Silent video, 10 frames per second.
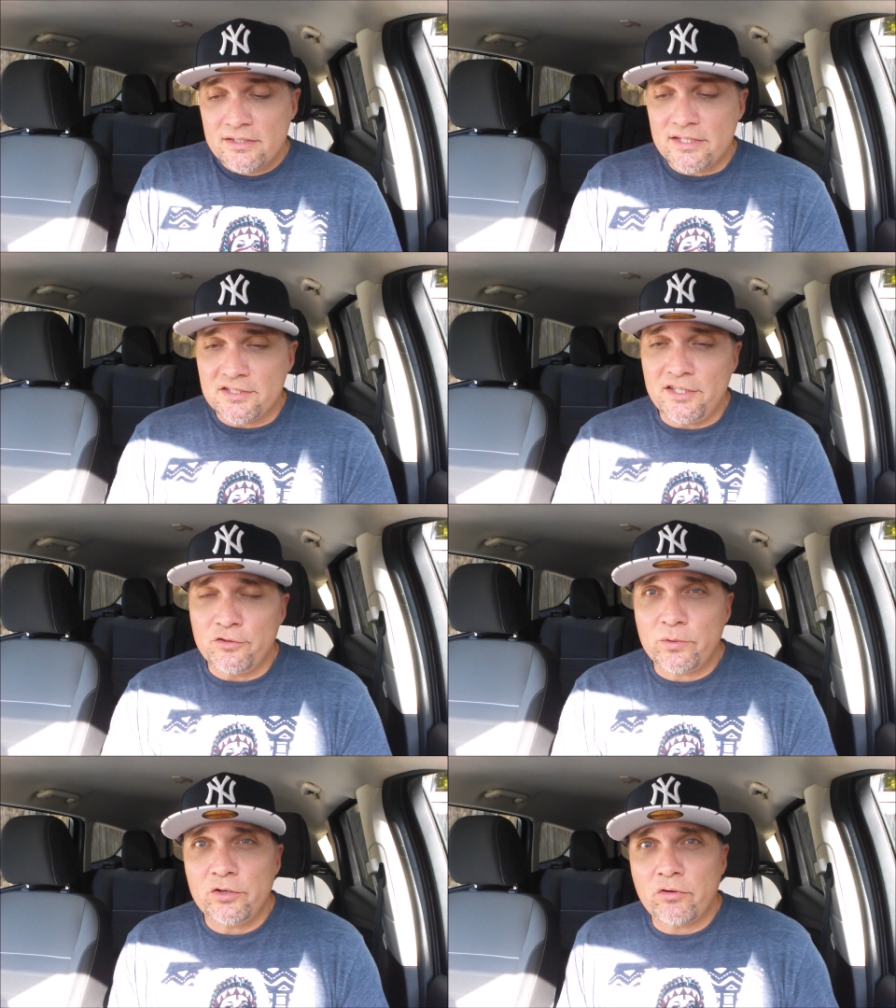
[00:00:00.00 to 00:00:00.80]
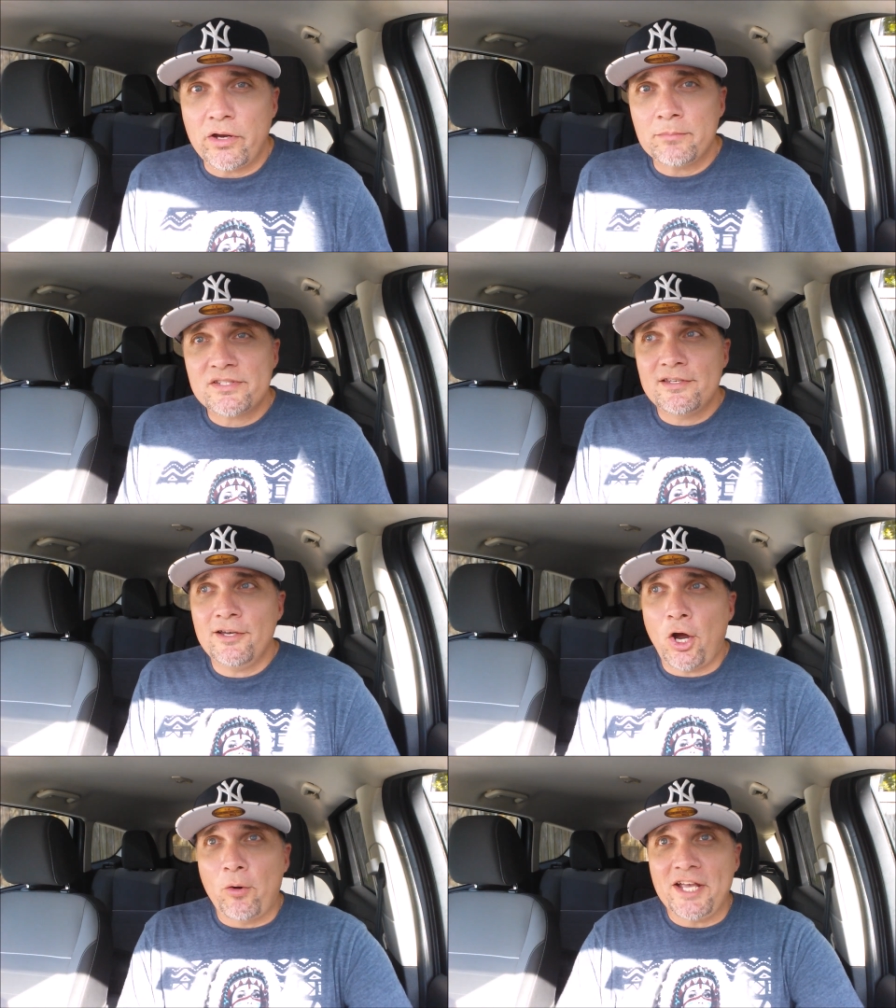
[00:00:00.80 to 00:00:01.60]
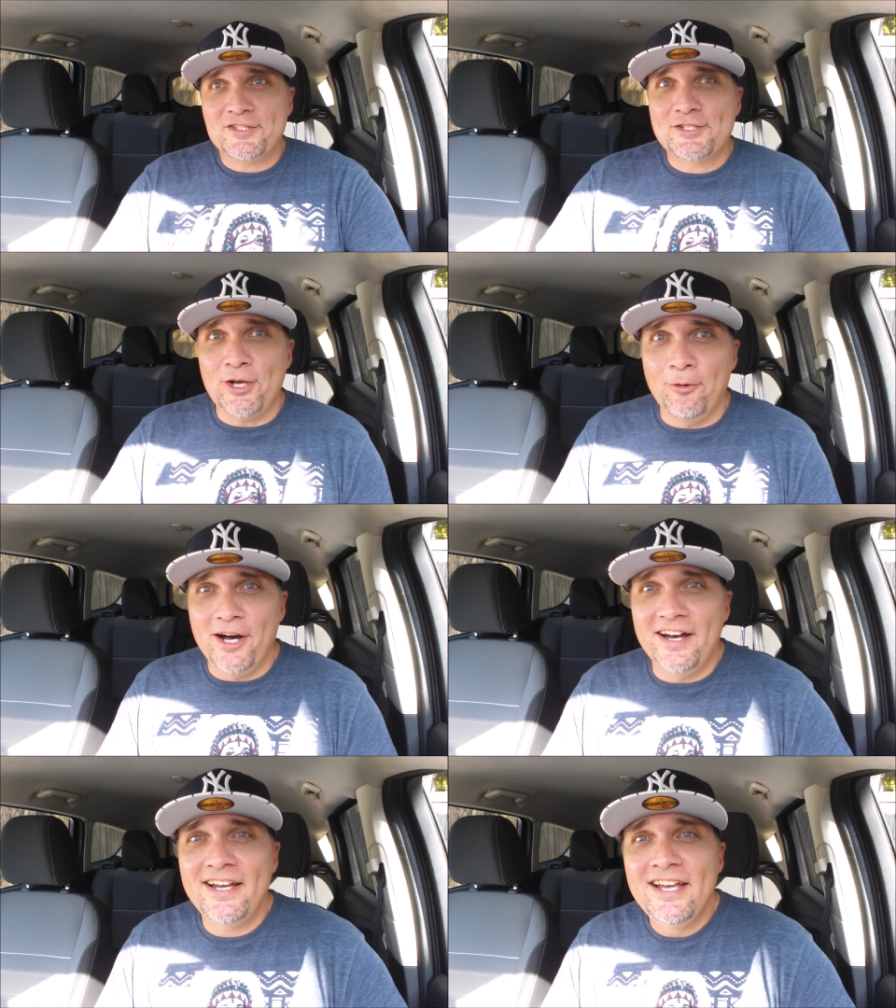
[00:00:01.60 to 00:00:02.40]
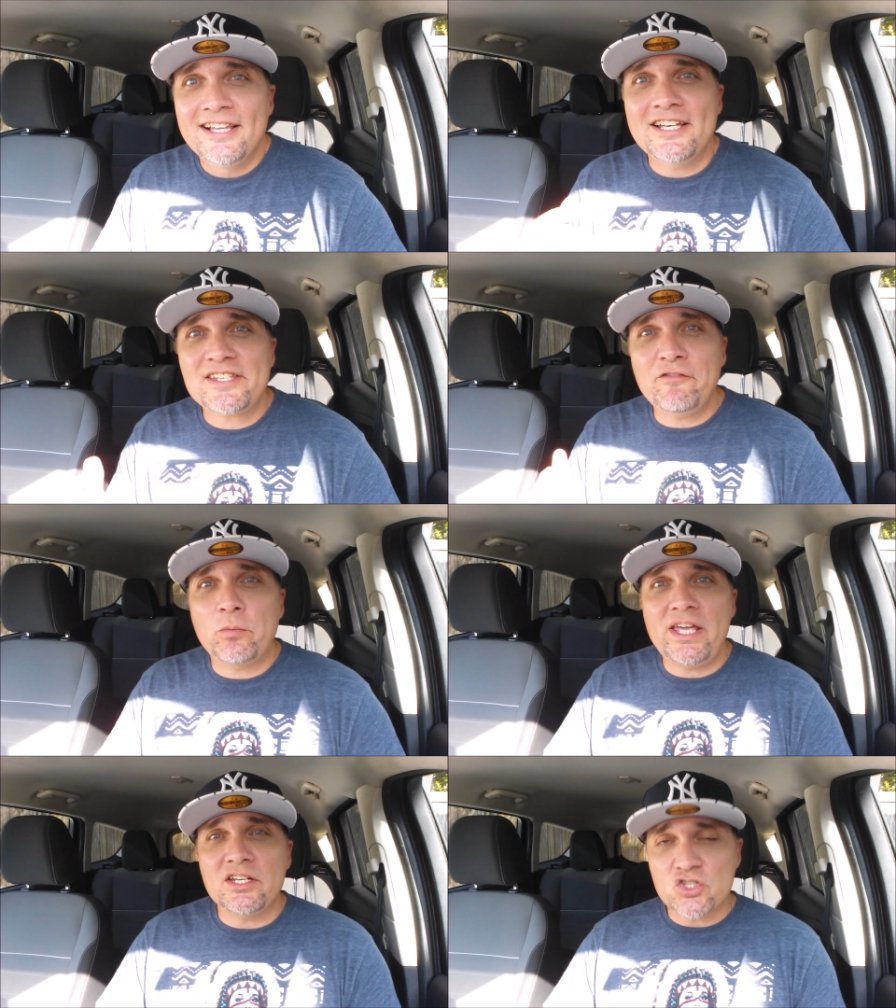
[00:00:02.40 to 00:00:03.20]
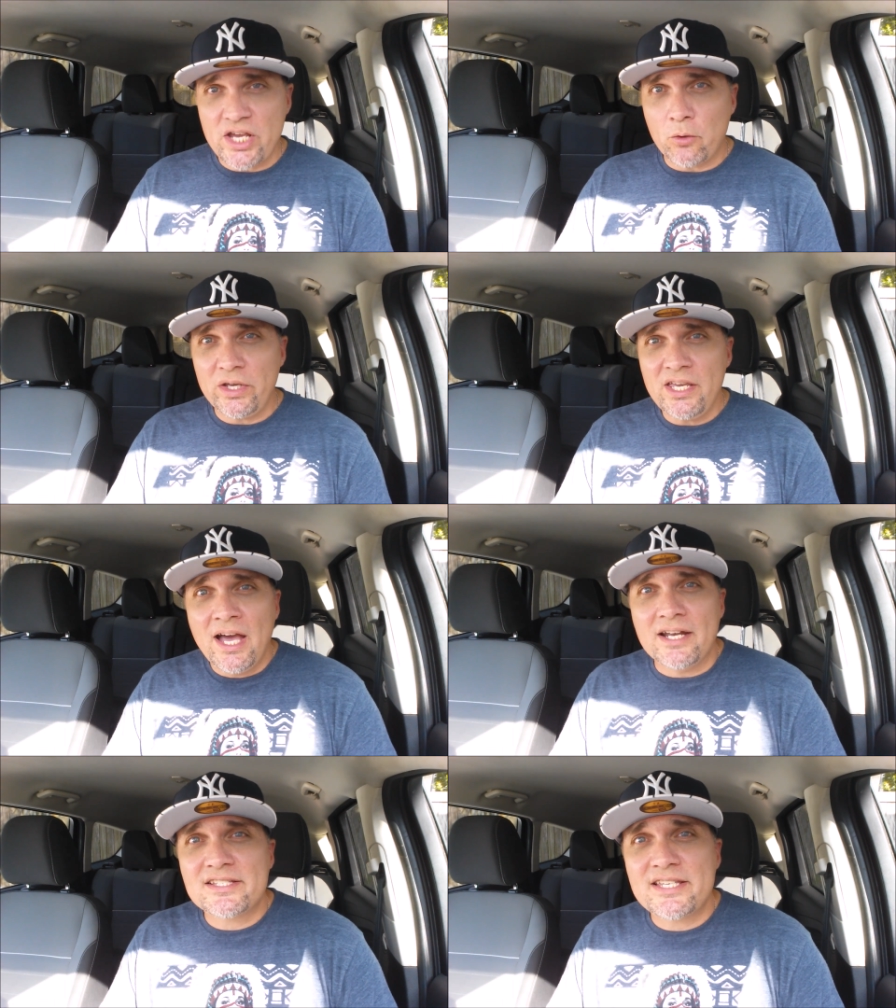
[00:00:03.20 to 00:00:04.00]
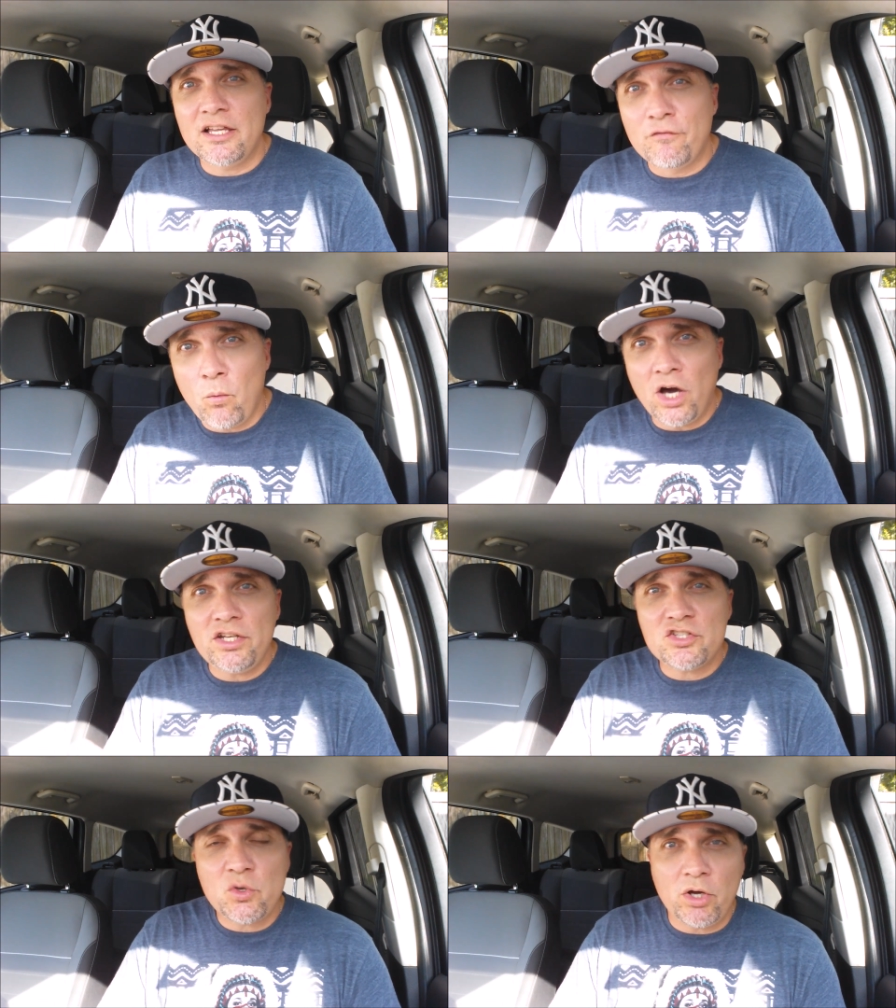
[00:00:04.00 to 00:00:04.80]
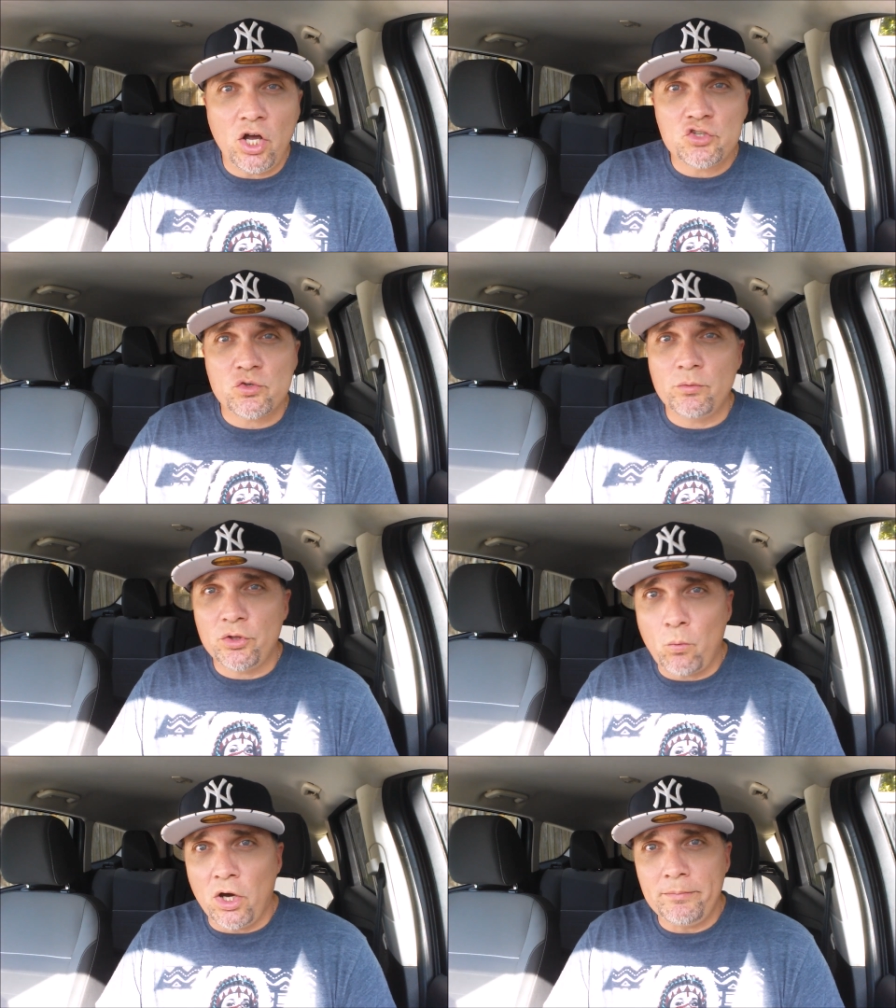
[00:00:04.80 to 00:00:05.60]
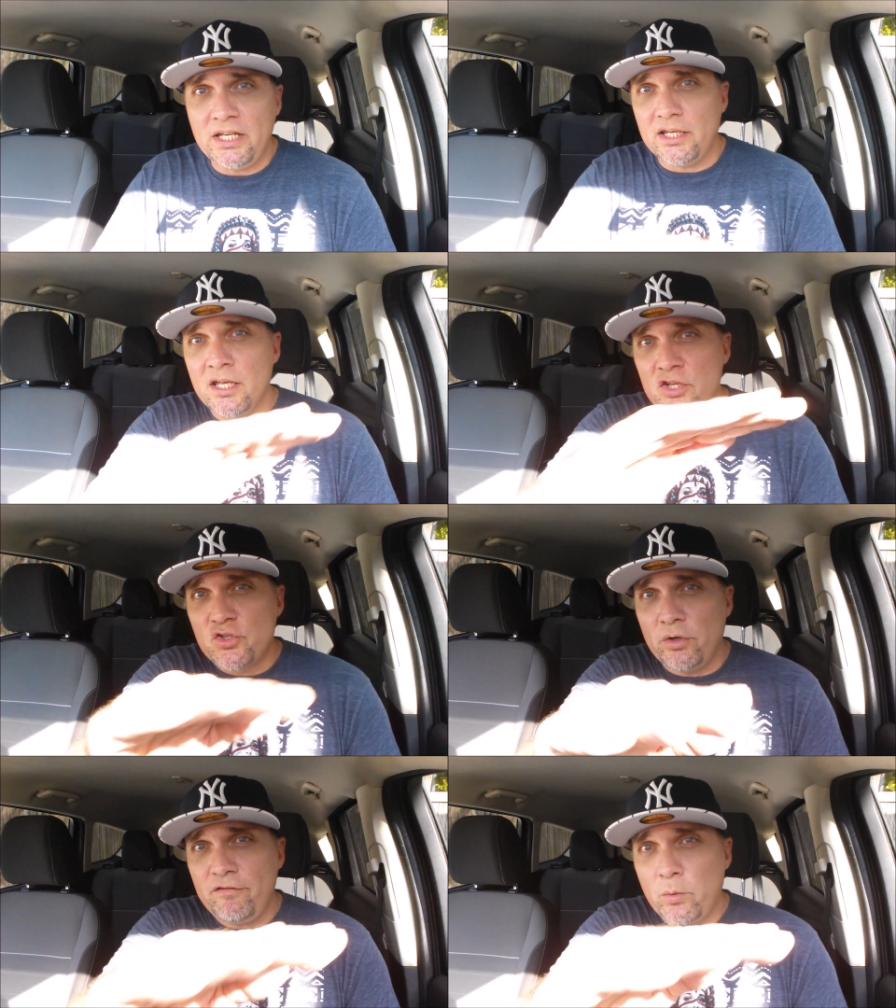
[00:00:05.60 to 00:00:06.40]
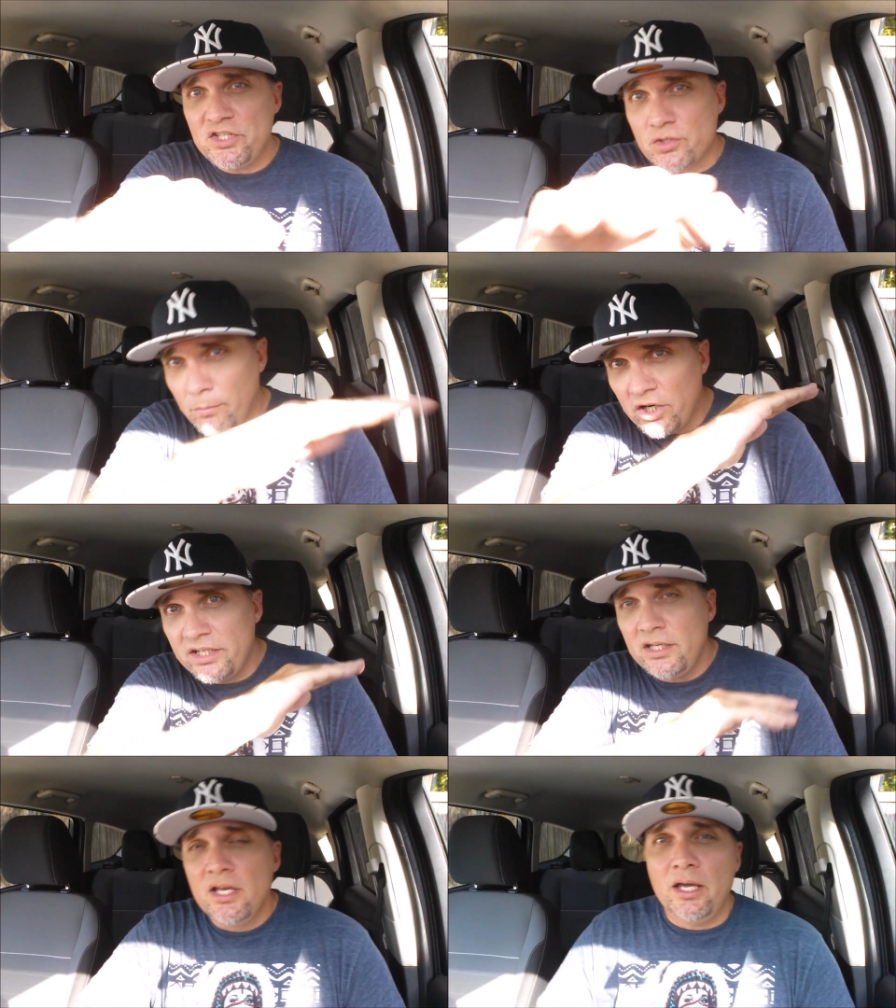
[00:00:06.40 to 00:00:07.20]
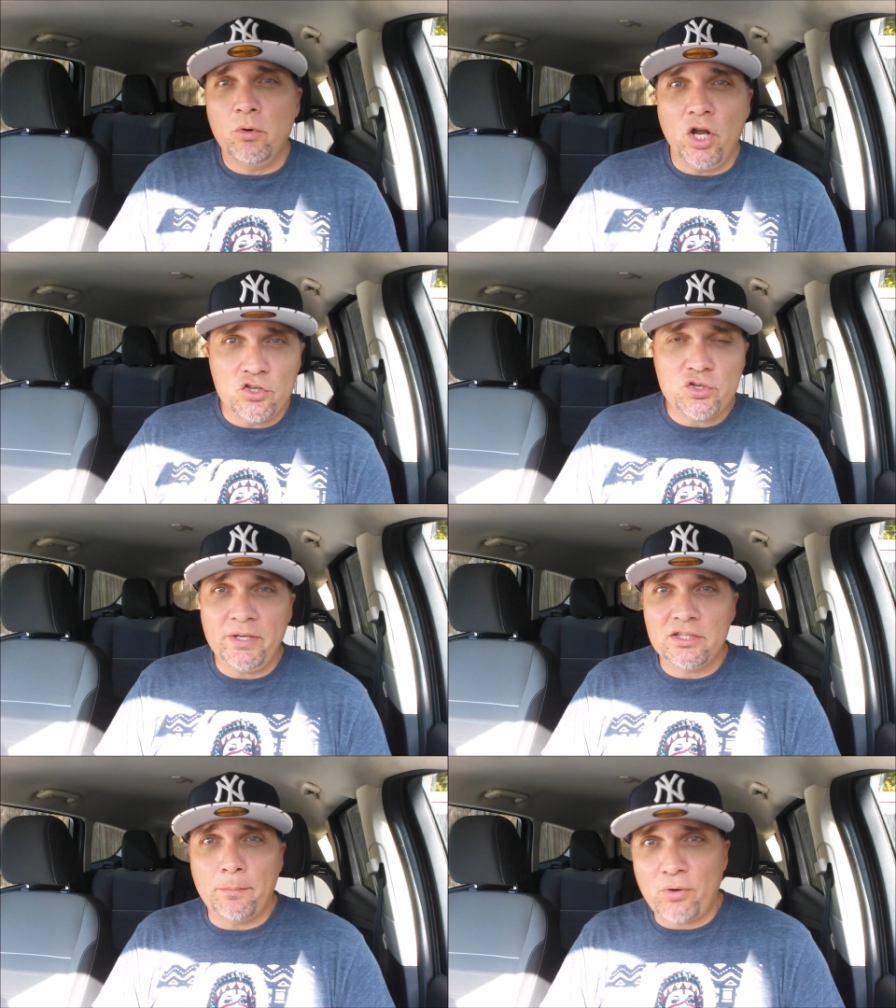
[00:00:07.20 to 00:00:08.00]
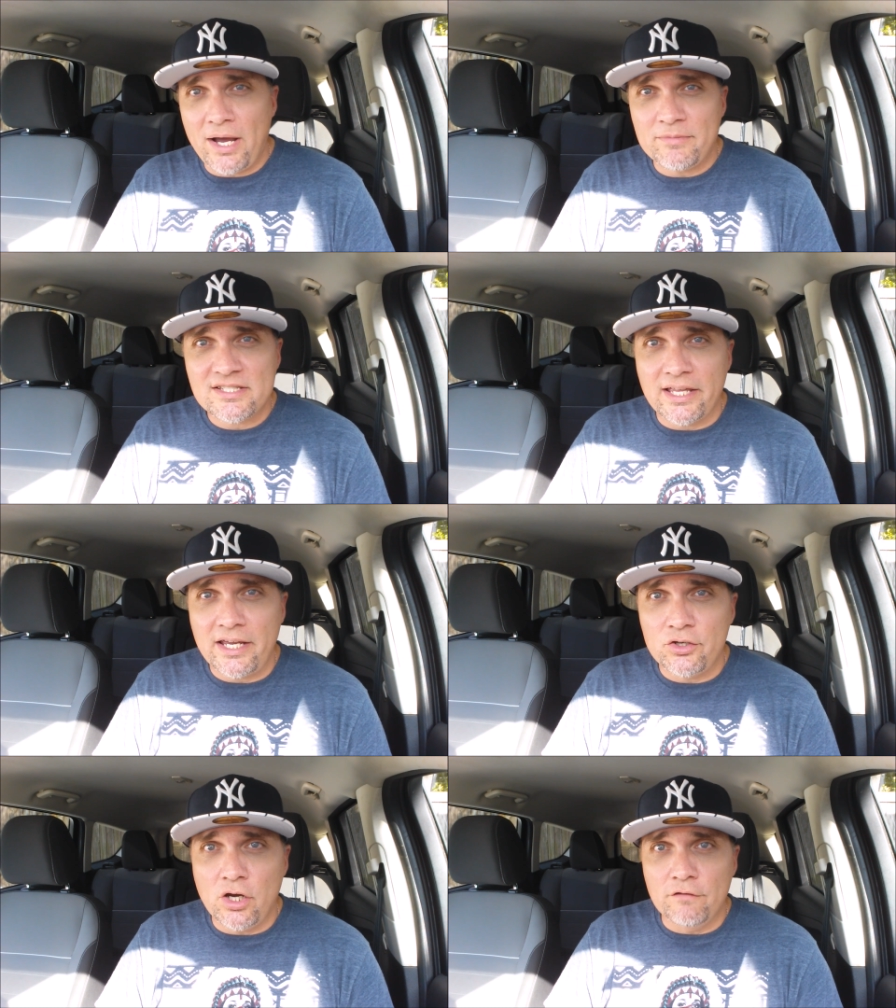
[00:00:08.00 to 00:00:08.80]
63 grams. All right, so let's give it a rating, shall we? On a scale of 1 to 100, with 1 meaning don't even waste your money, and 100 being the promised land